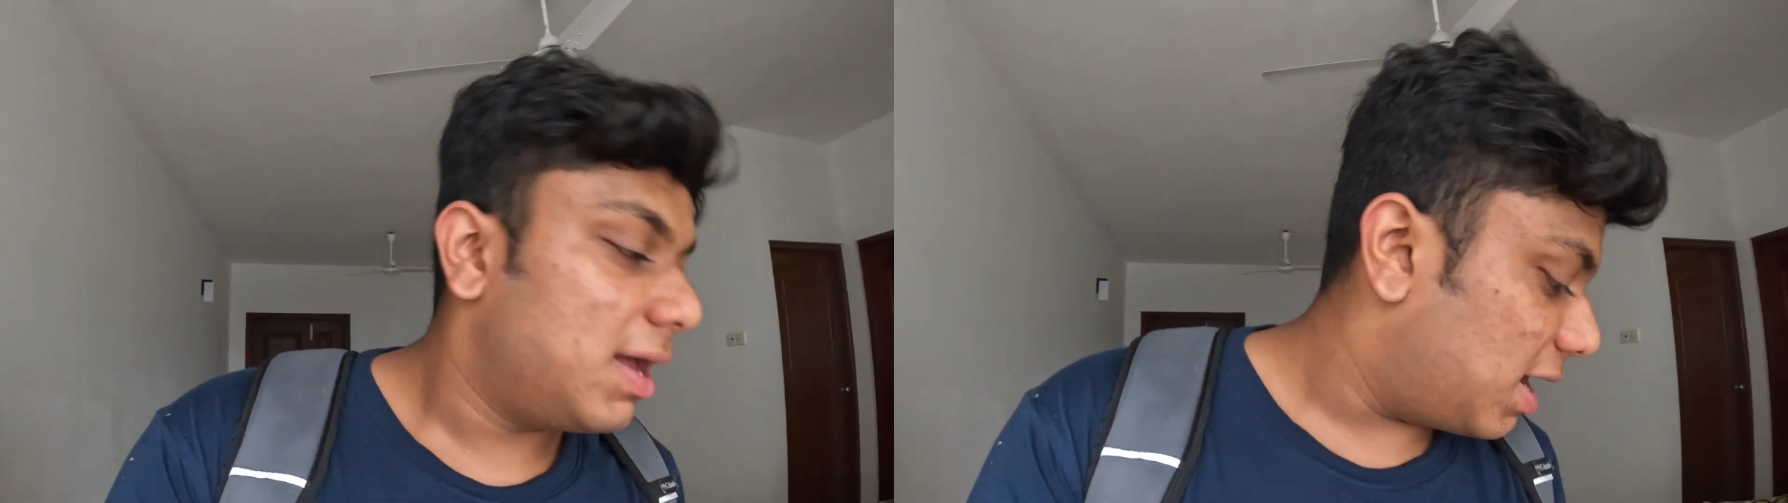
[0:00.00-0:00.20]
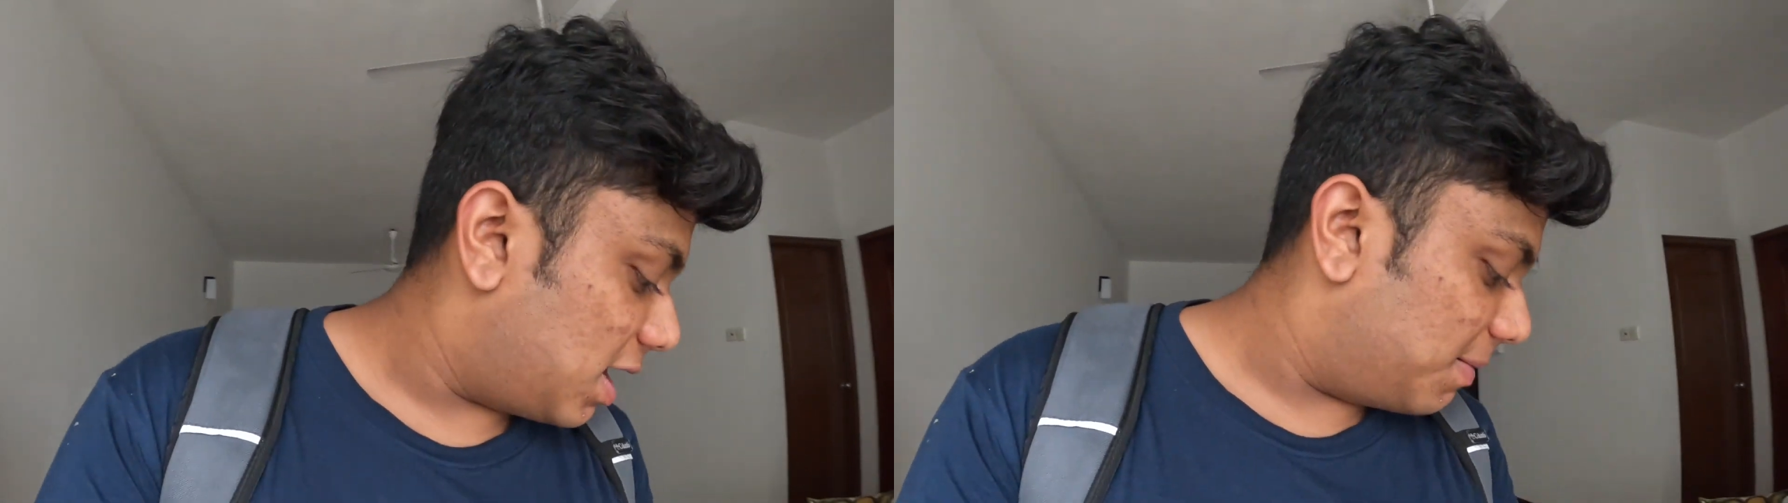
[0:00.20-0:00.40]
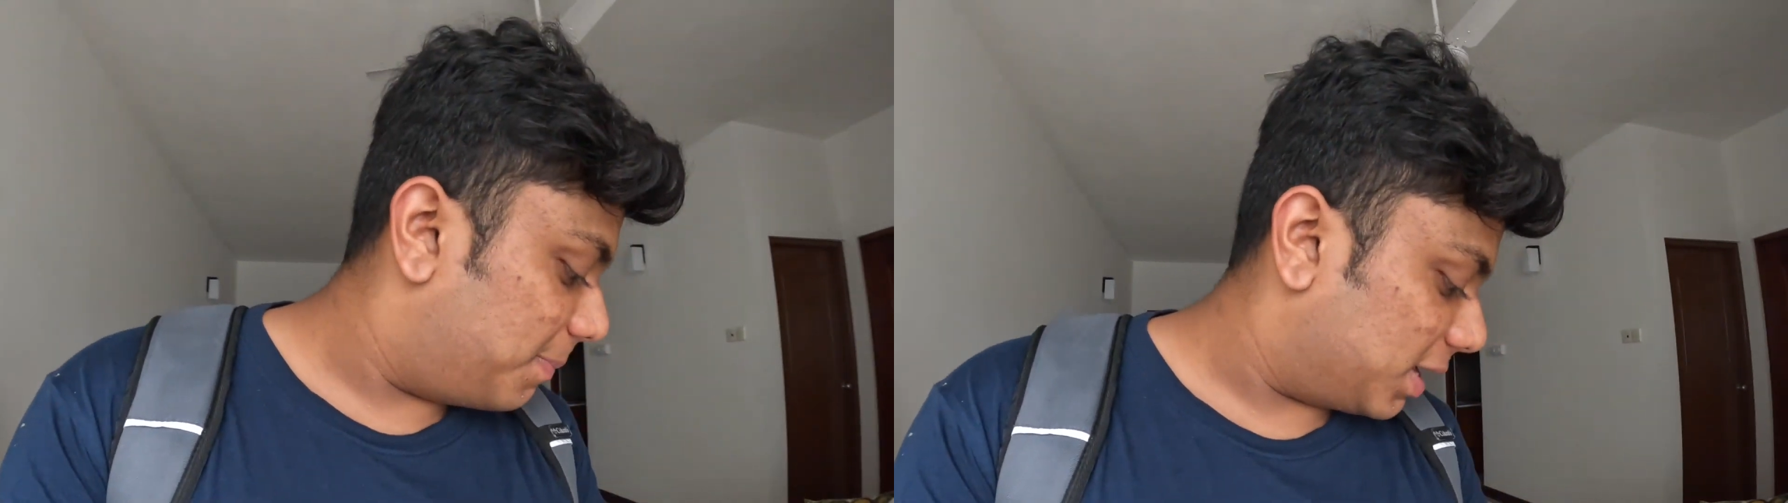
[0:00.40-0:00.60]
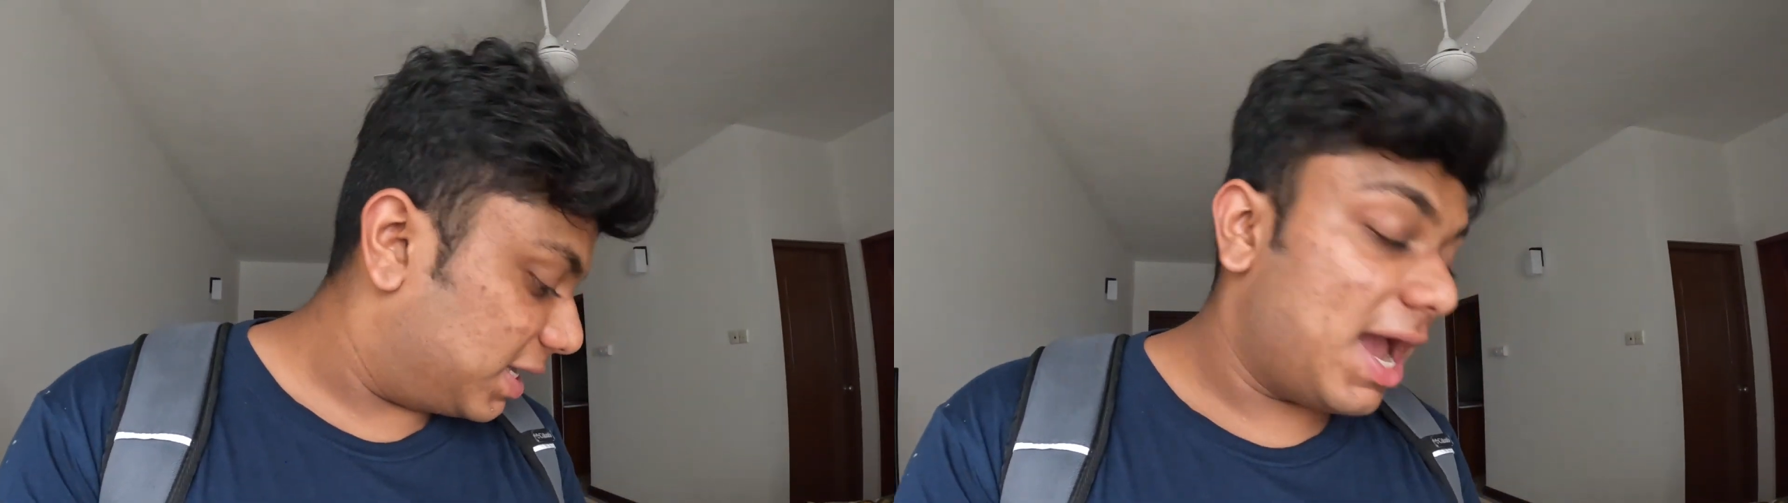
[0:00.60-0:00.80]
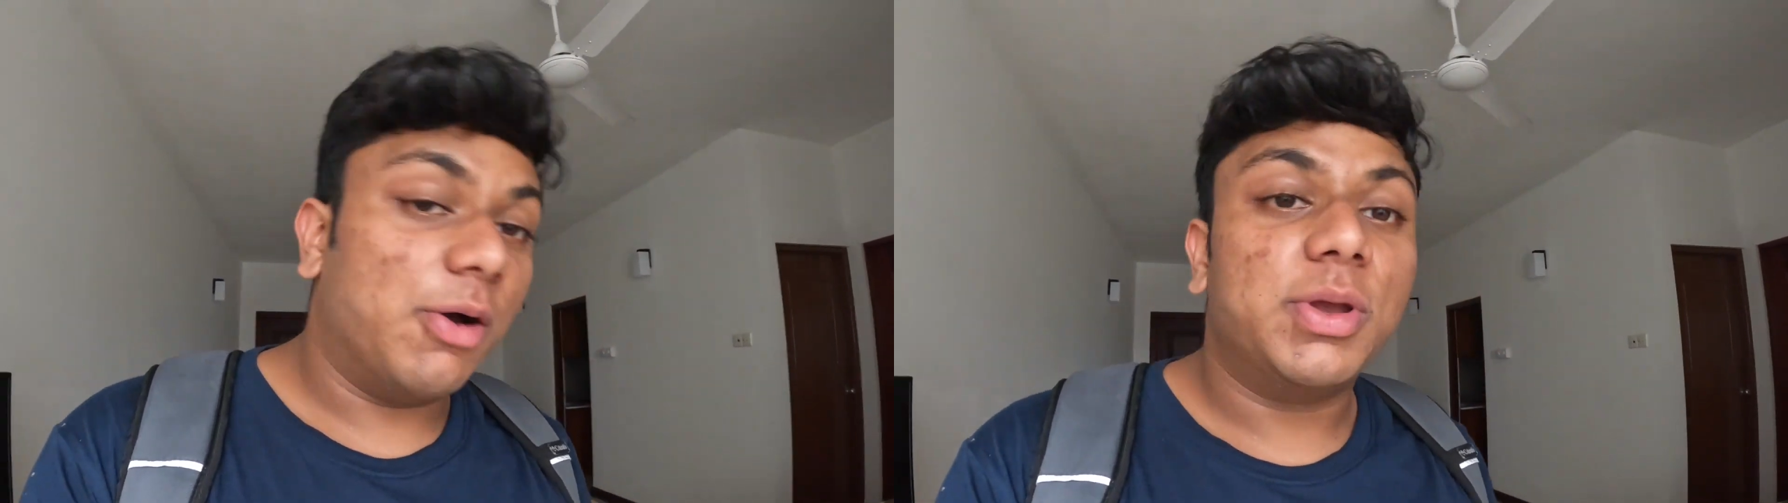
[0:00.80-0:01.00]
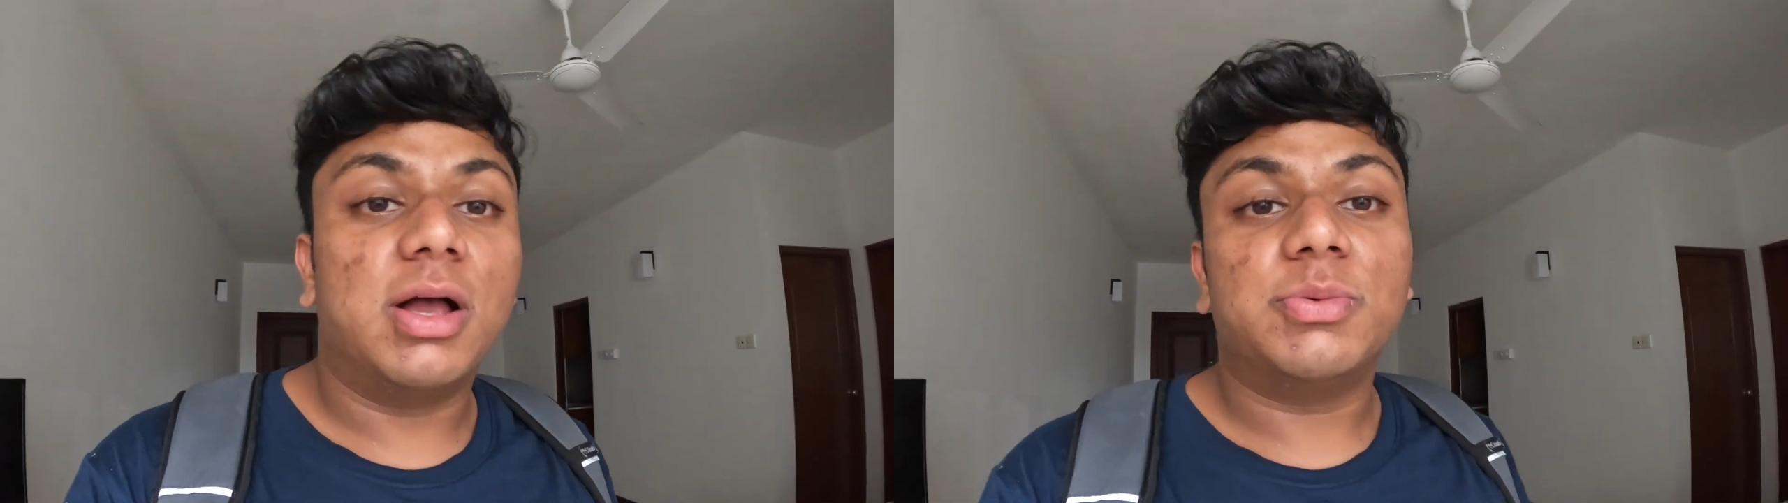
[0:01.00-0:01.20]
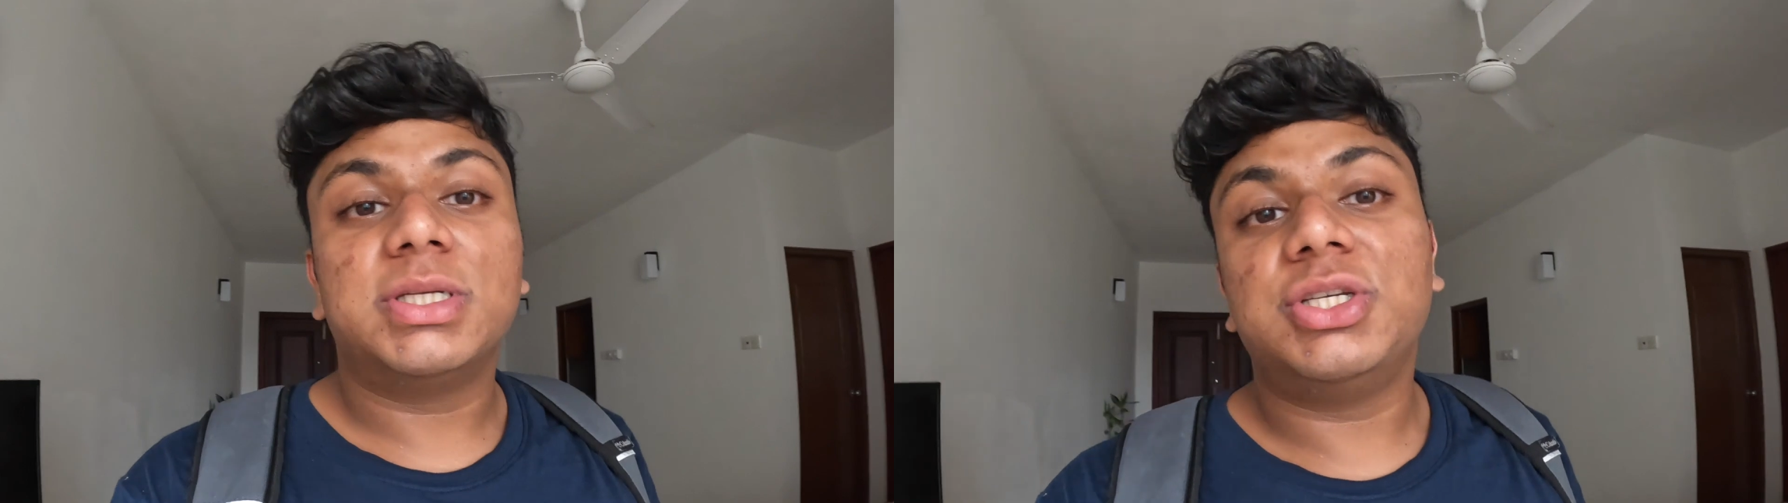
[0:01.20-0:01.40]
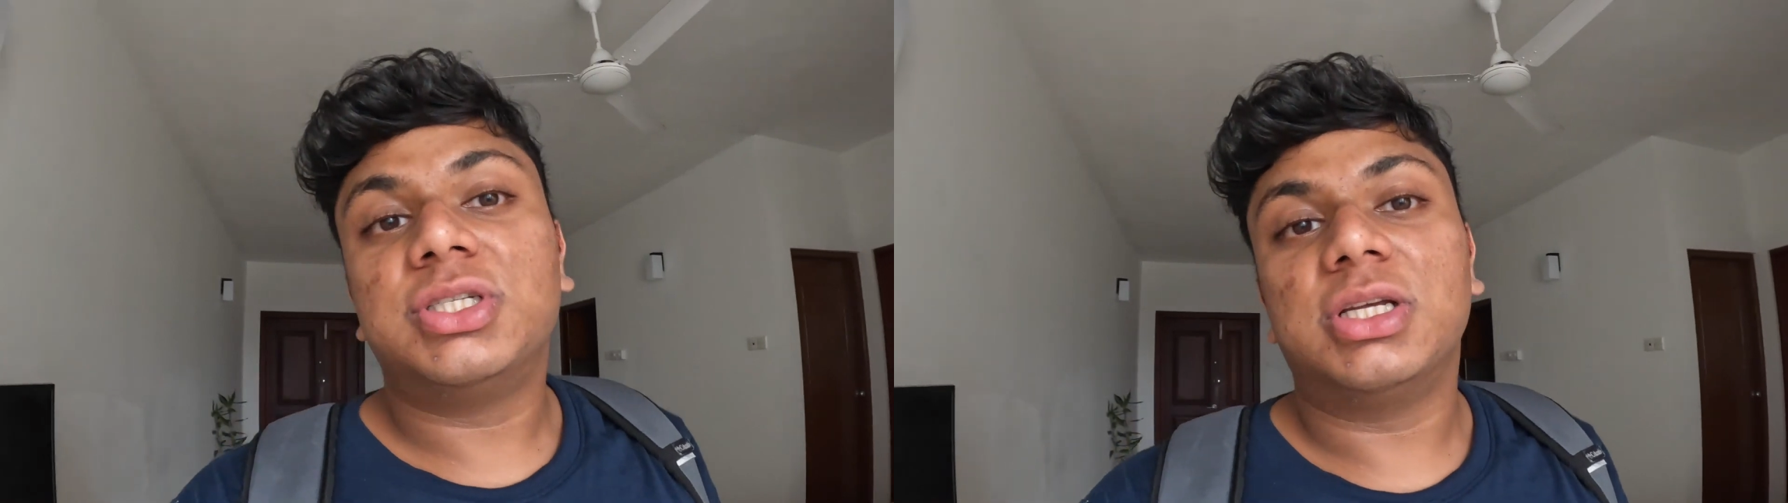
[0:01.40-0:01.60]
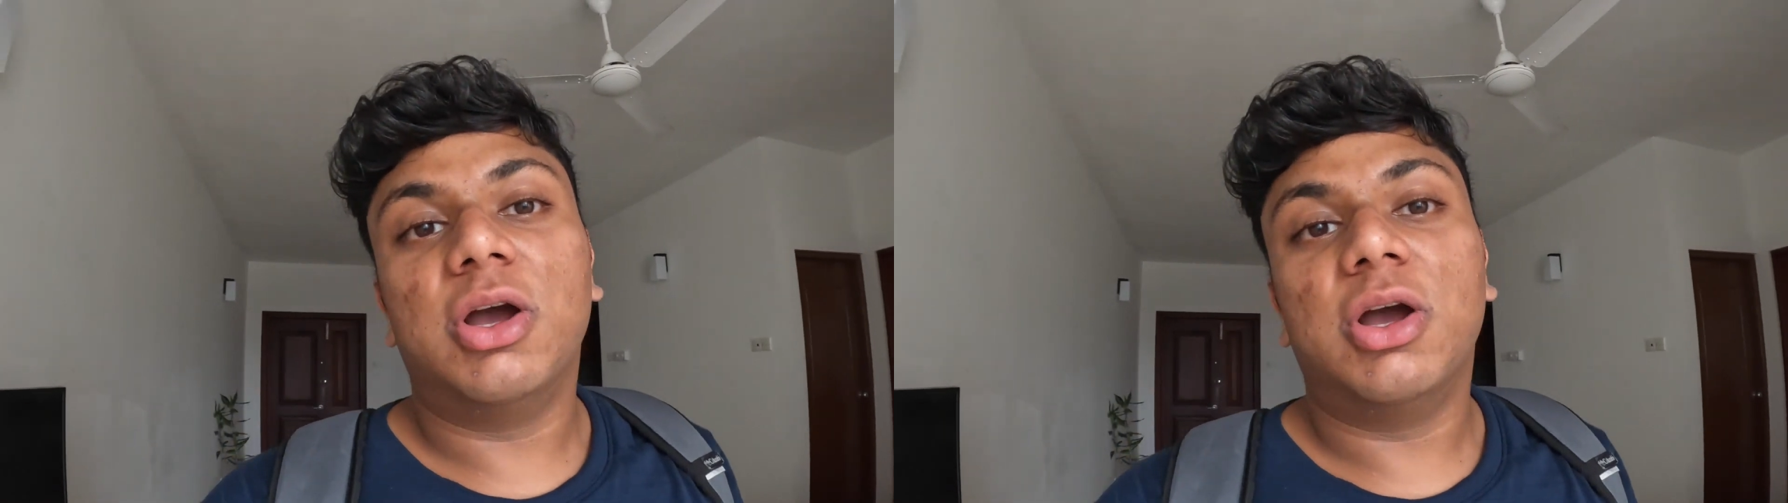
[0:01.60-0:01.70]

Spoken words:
But yeah, we always used to